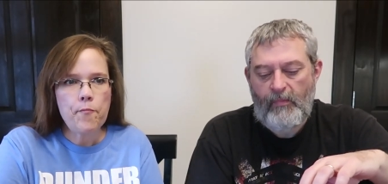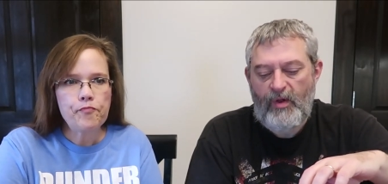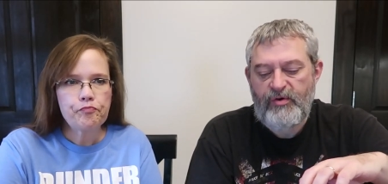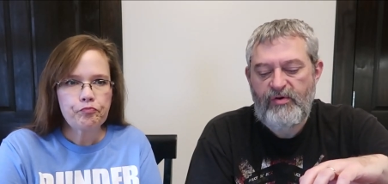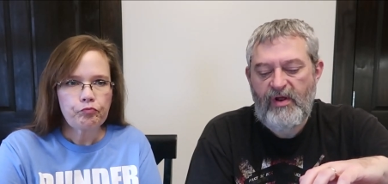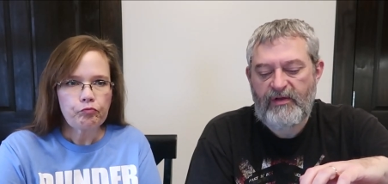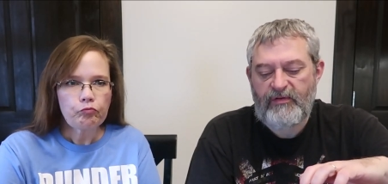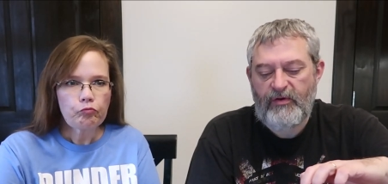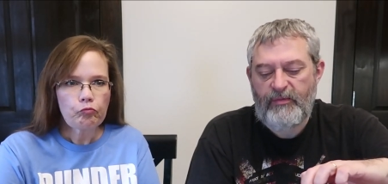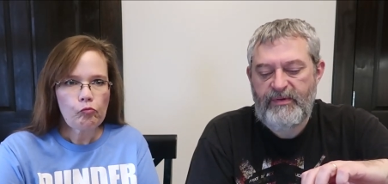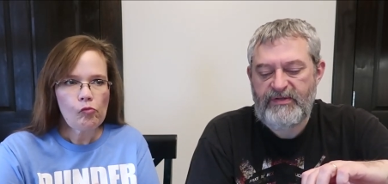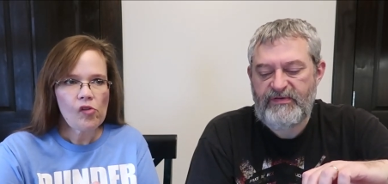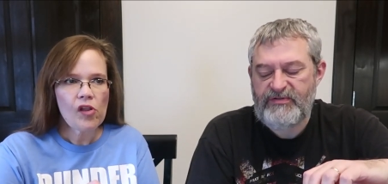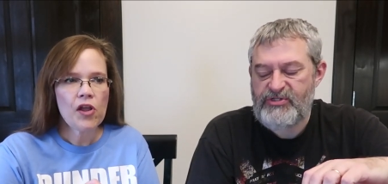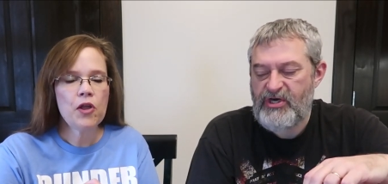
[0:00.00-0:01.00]
Speaker 1: I do like a little
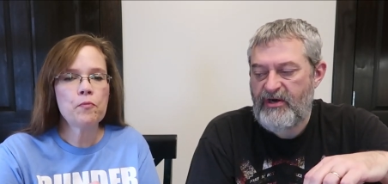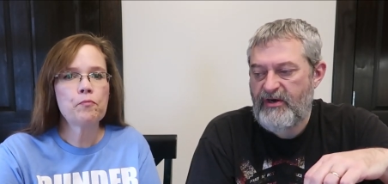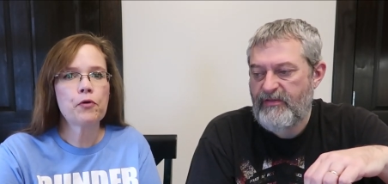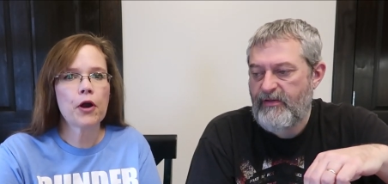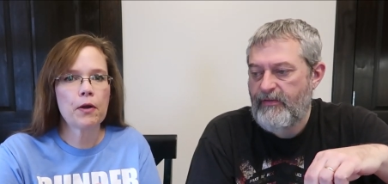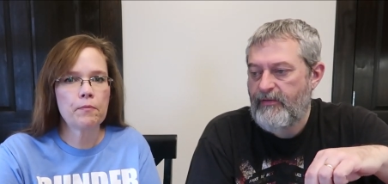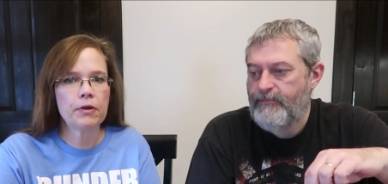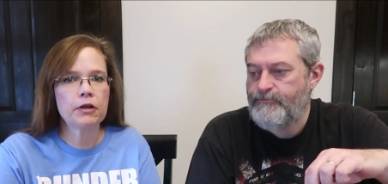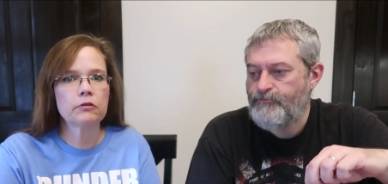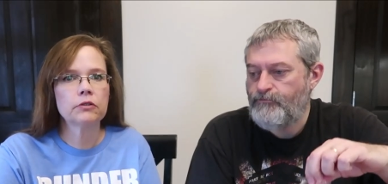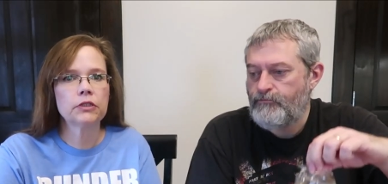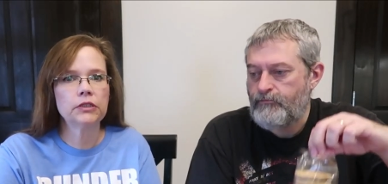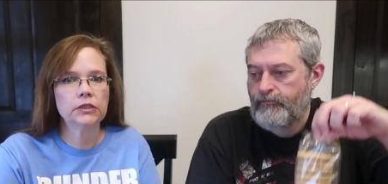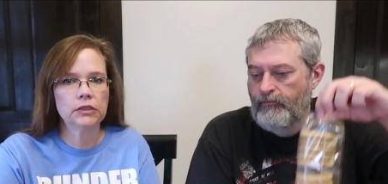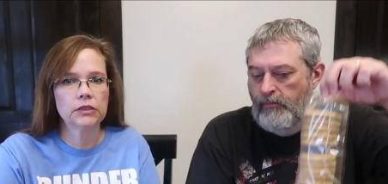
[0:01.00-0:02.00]
bit of cherry. It
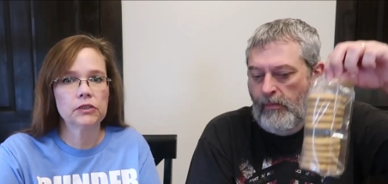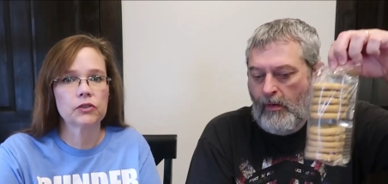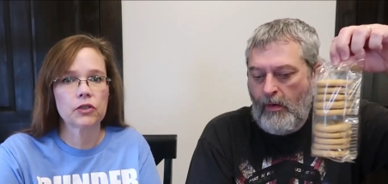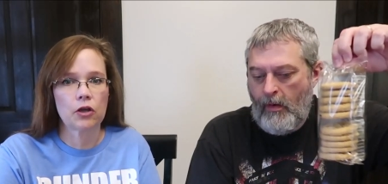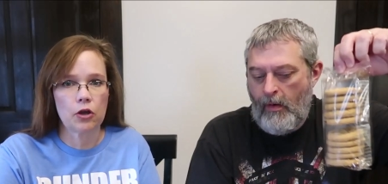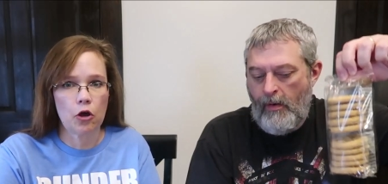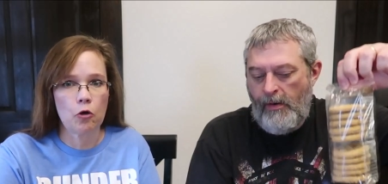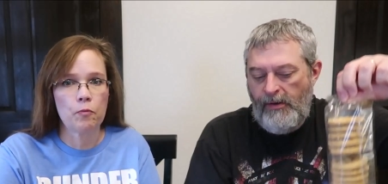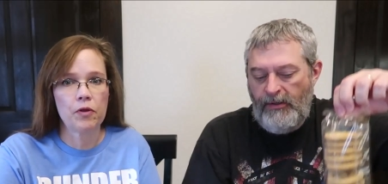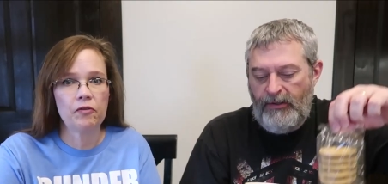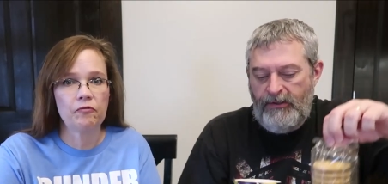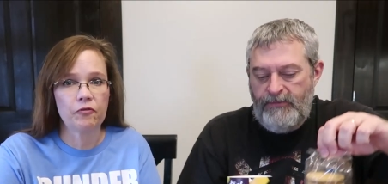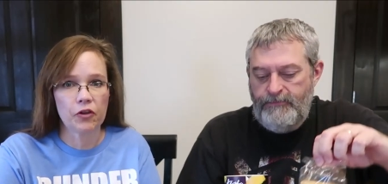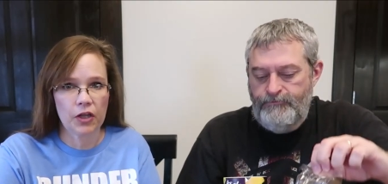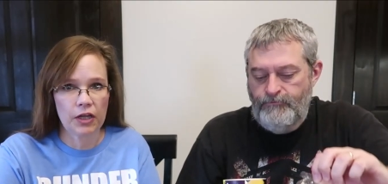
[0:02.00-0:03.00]
Speaker 2: primarily is
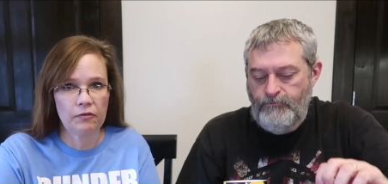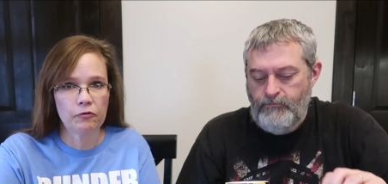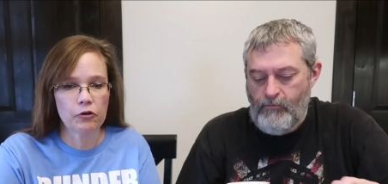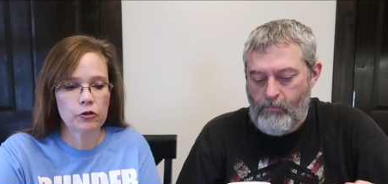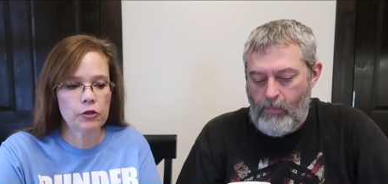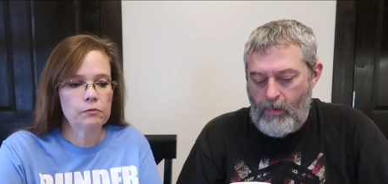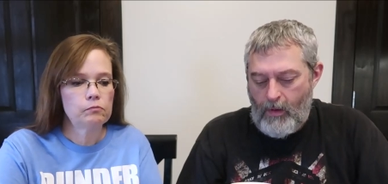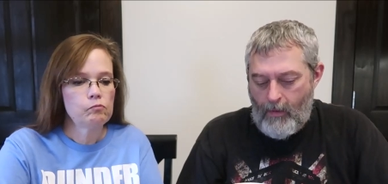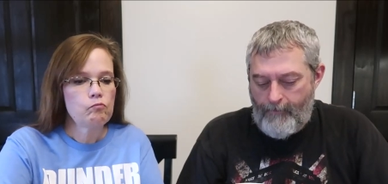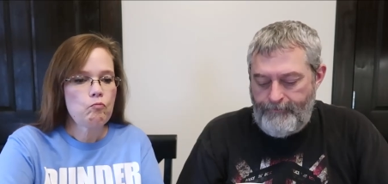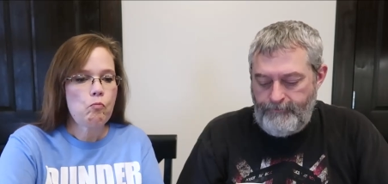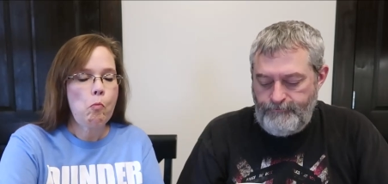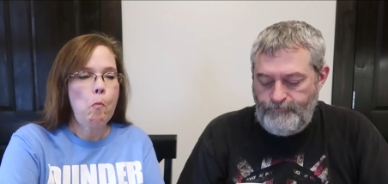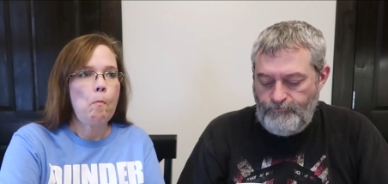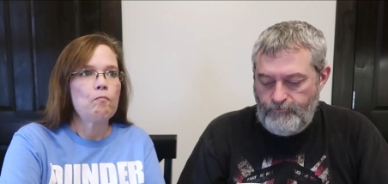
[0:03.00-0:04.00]
almond flavored. Mm
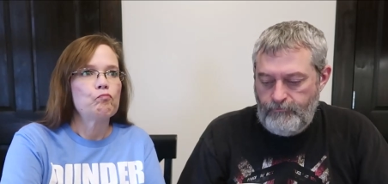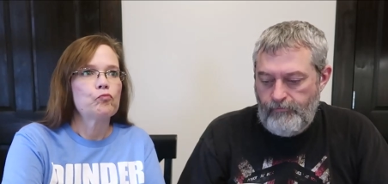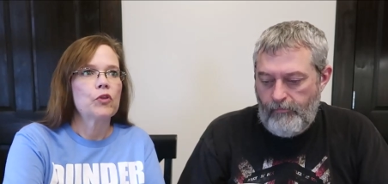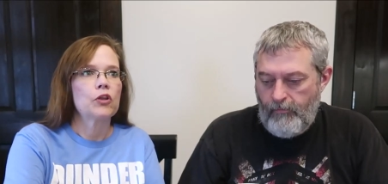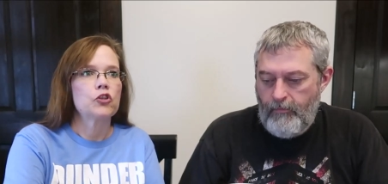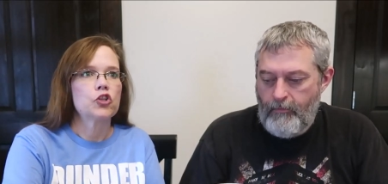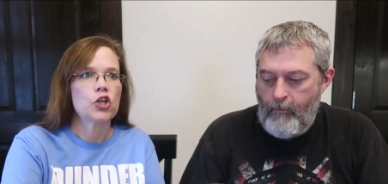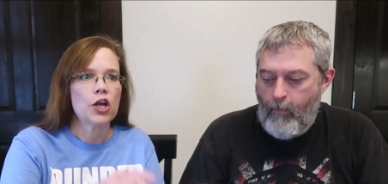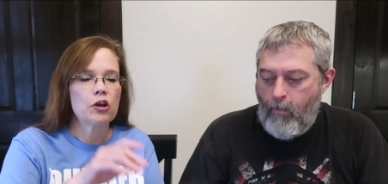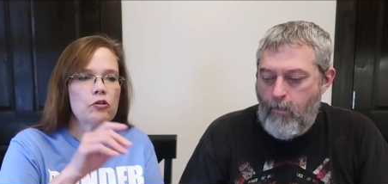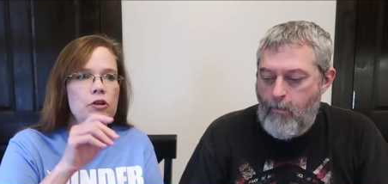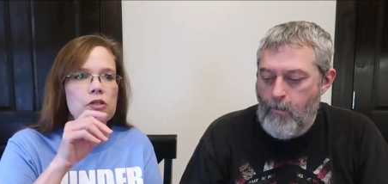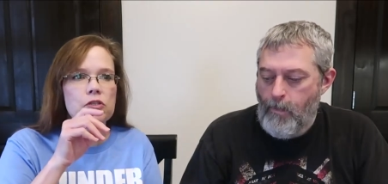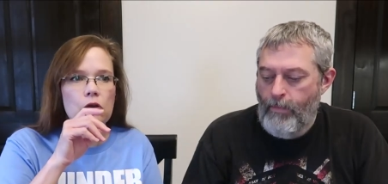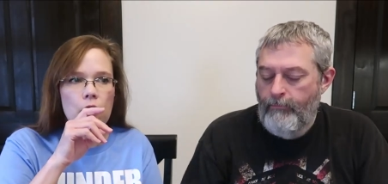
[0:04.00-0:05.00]
-hmm. The
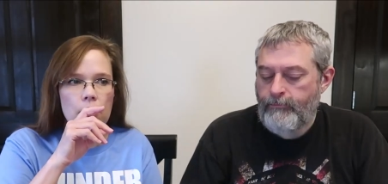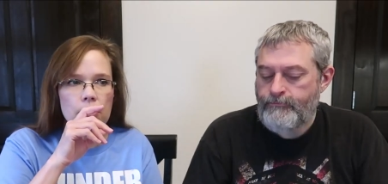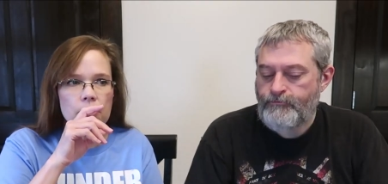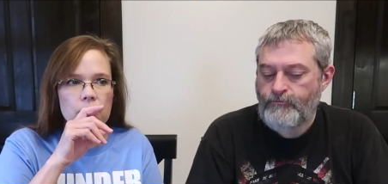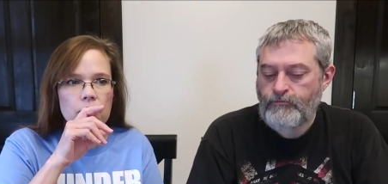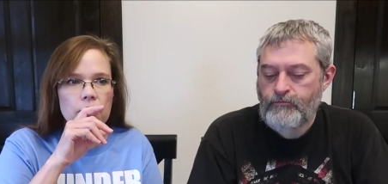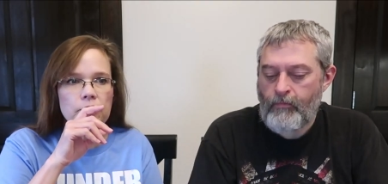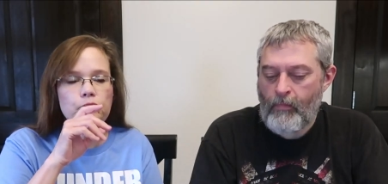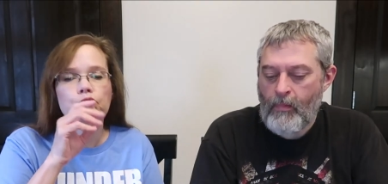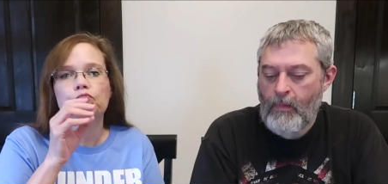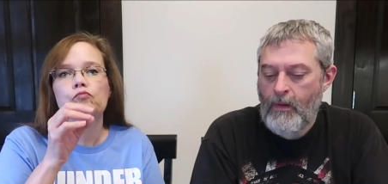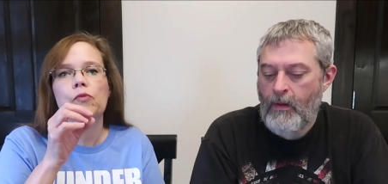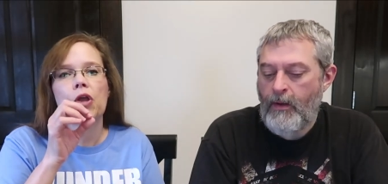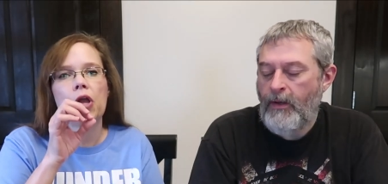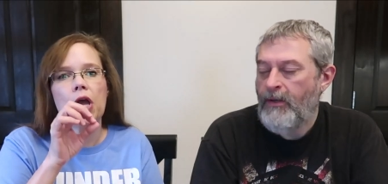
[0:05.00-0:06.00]
cherries, honestly,
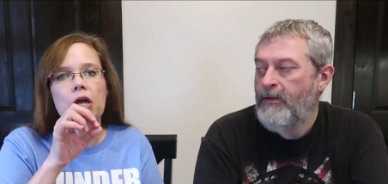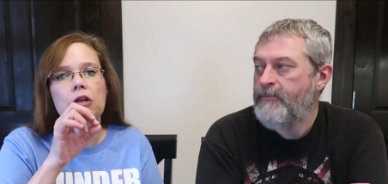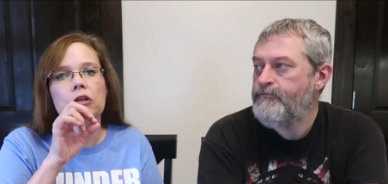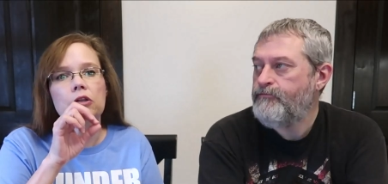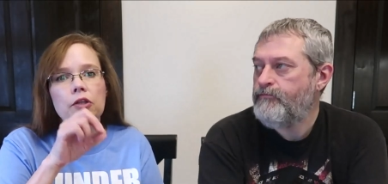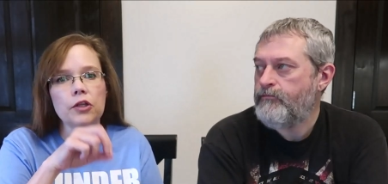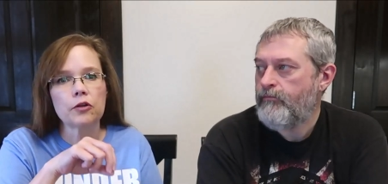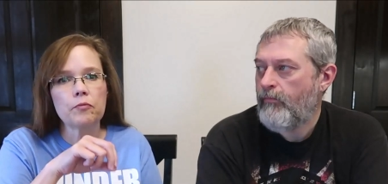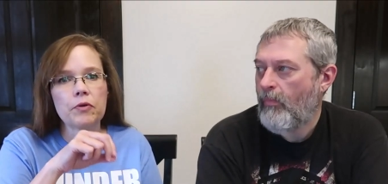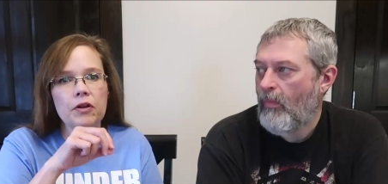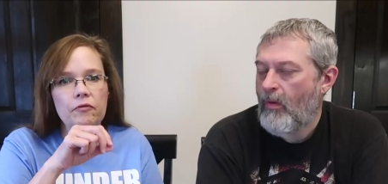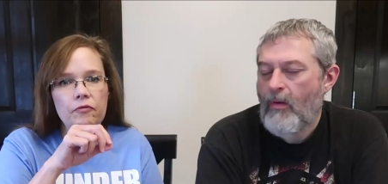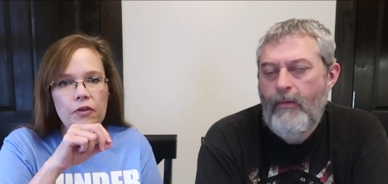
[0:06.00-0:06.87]
they add a little bit of